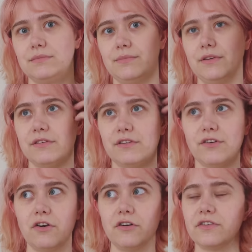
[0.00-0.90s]
businesses
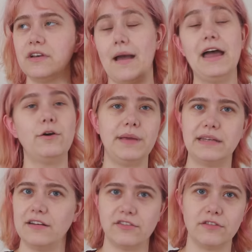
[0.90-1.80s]
aren't. I don't pay
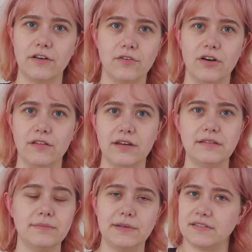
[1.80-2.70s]
attention to federal
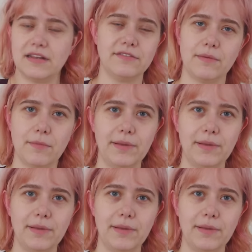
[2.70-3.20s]
holidays because none of them